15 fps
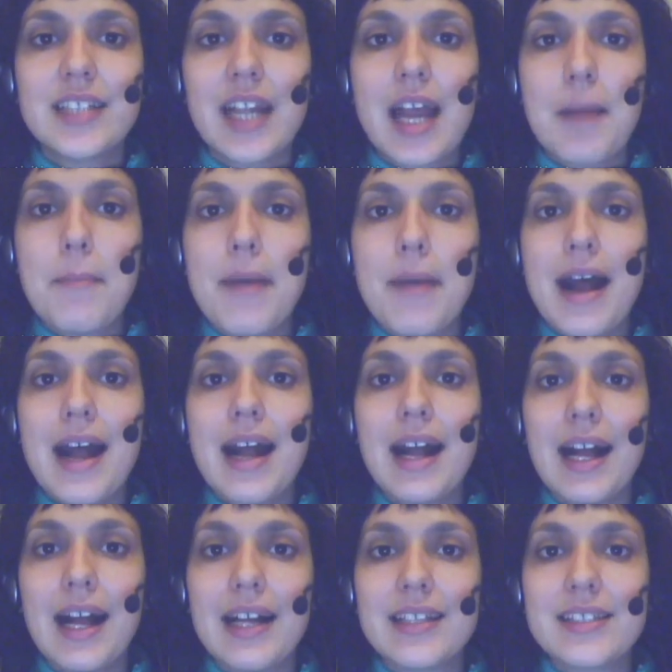
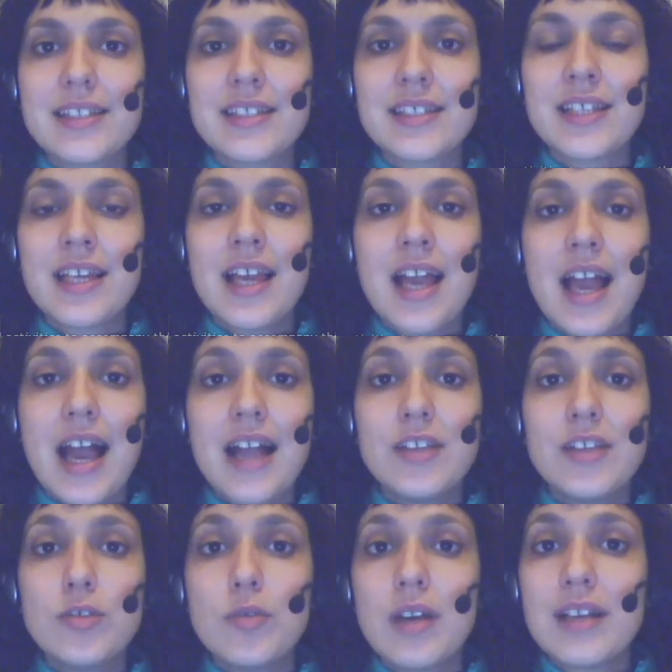trabajas,
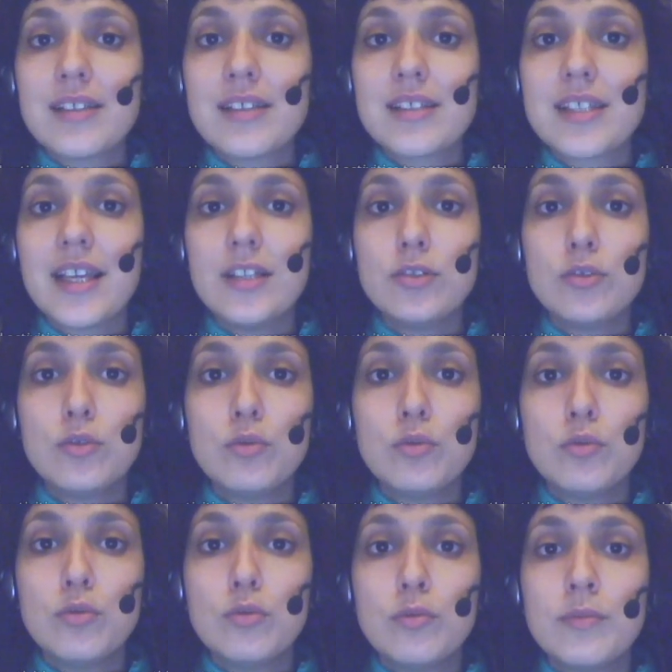and you can say
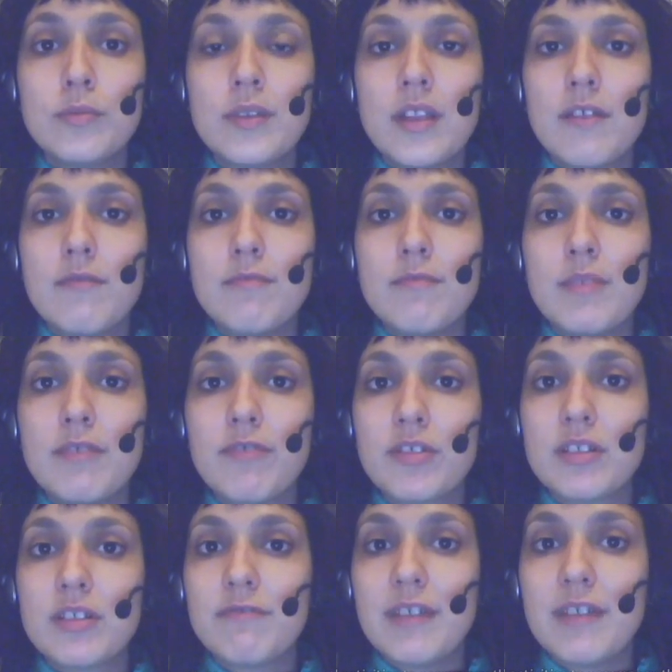tú
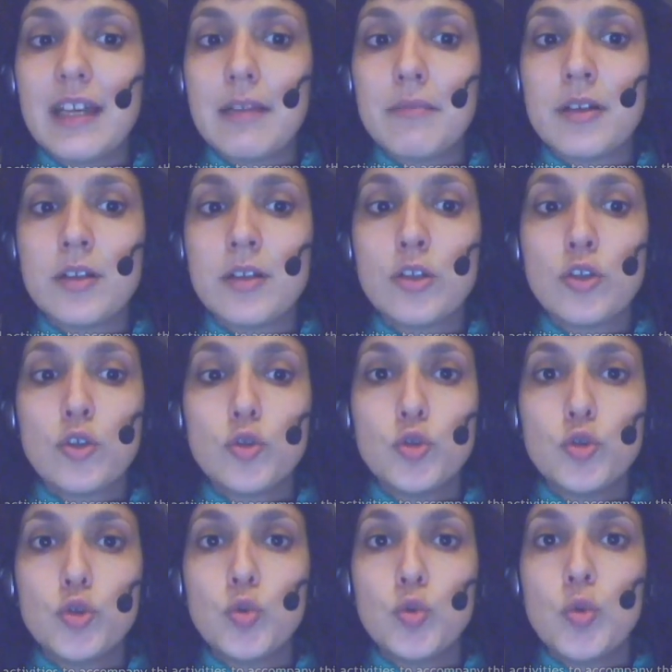before the verb.
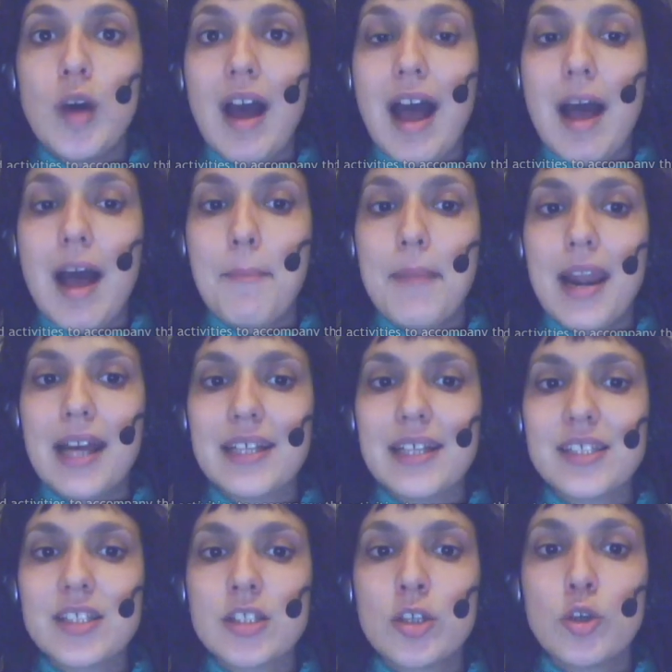Tú
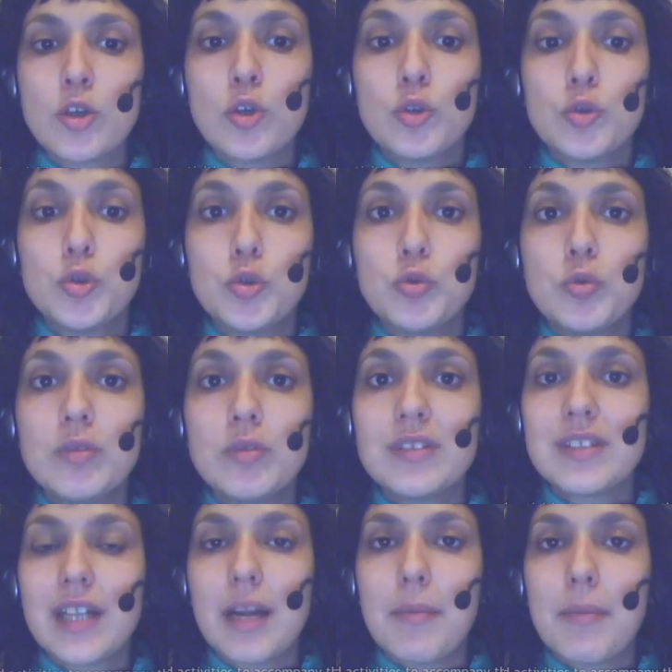hablas, tú
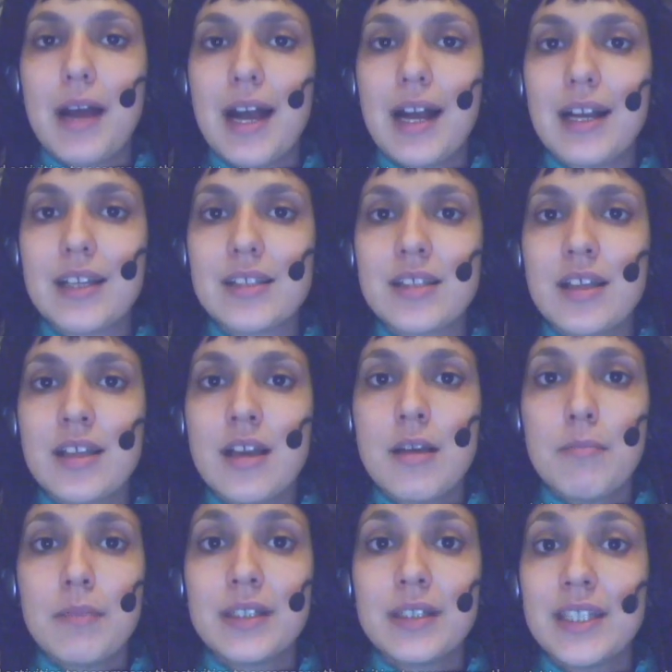trabajas,
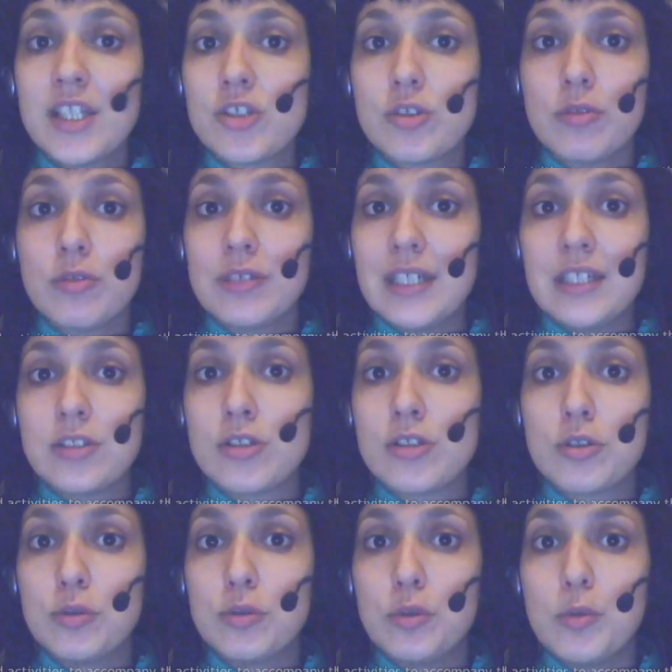but it's no need
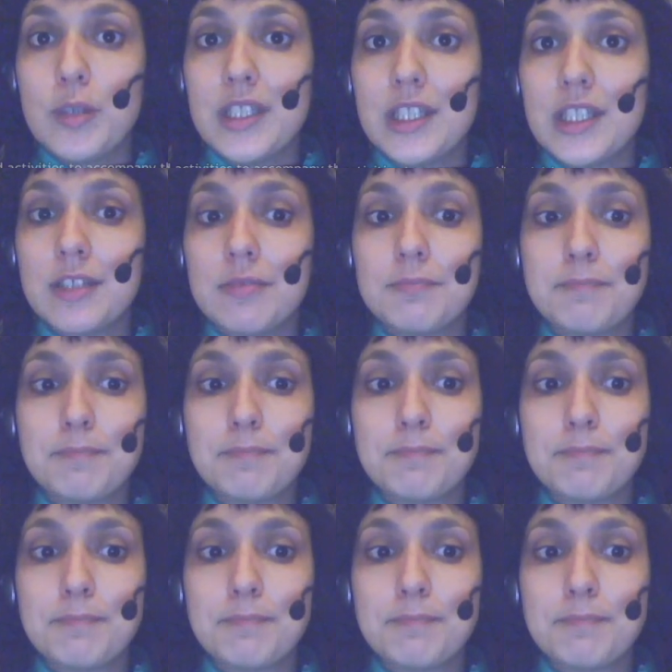to do it.